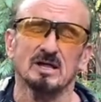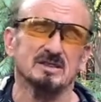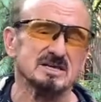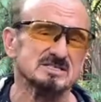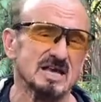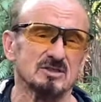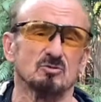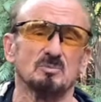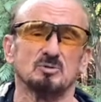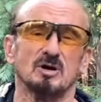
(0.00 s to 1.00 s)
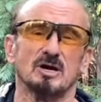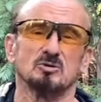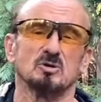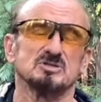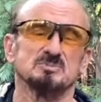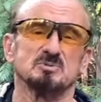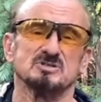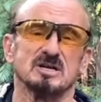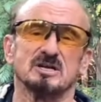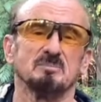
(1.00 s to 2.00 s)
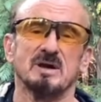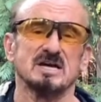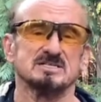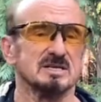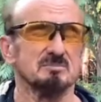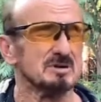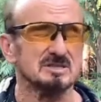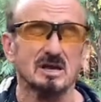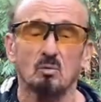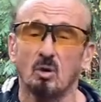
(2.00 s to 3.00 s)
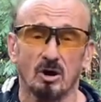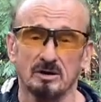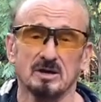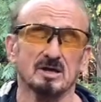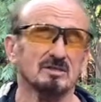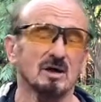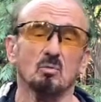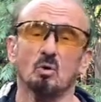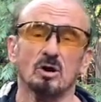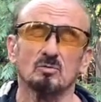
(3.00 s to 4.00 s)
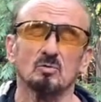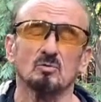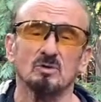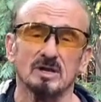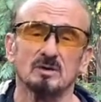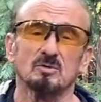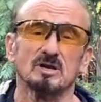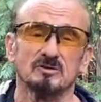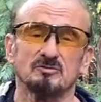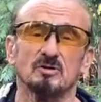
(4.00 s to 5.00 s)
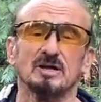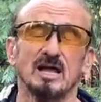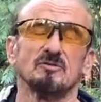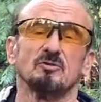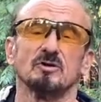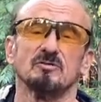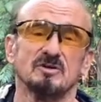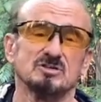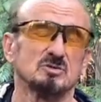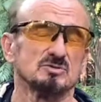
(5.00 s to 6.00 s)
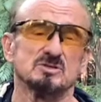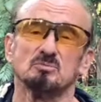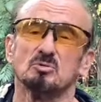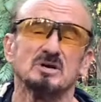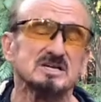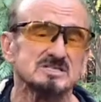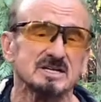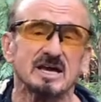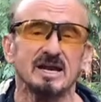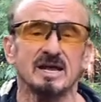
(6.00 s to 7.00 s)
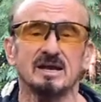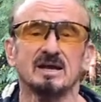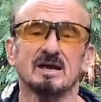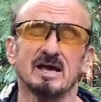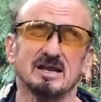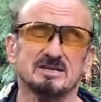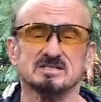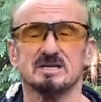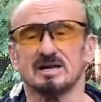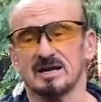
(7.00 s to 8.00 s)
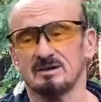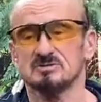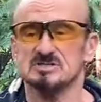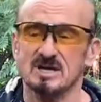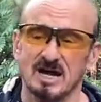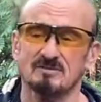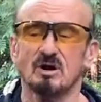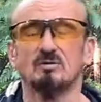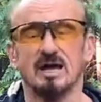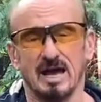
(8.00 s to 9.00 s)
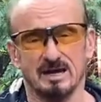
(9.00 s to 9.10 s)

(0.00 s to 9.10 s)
They say they're up to 100% capacity, but they weren't. They weren't really, really full. California Adventure was a breeze to get in, and Disneyland was kind of okay.